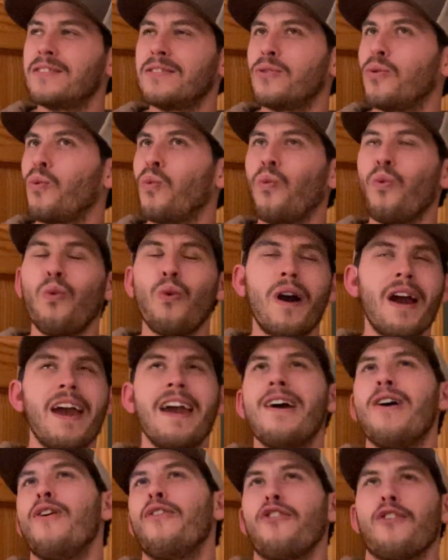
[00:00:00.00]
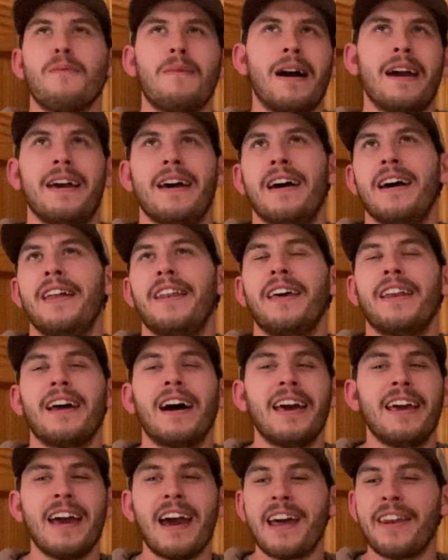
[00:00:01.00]
way over my head, and
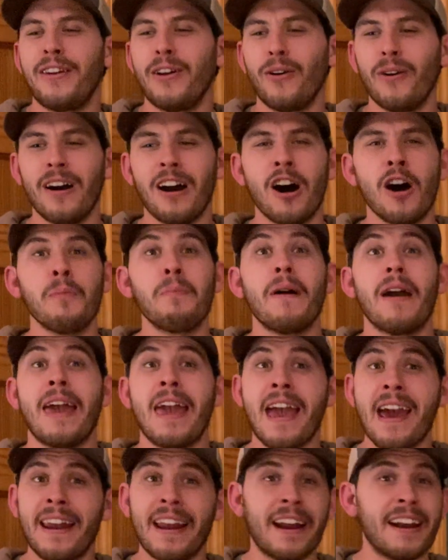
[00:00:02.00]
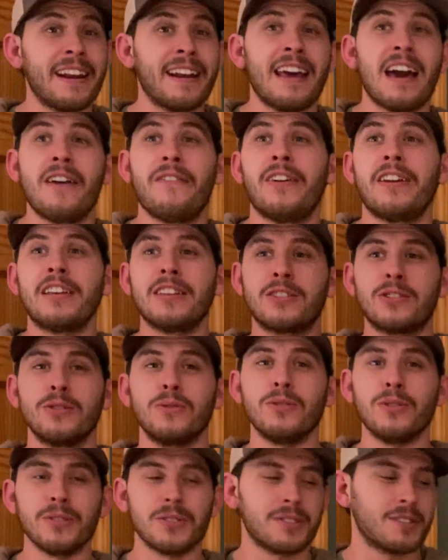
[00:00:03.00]
I had no help, and I didn't have any
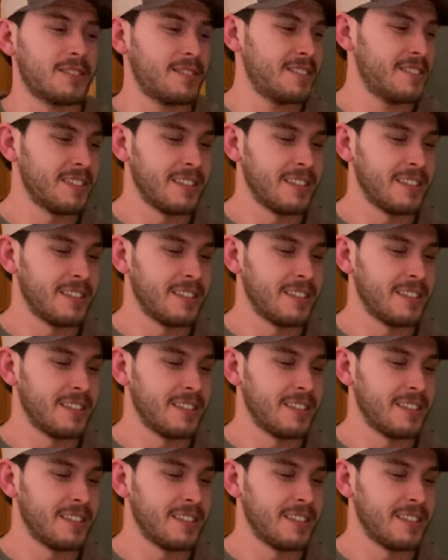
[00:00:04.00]
tools.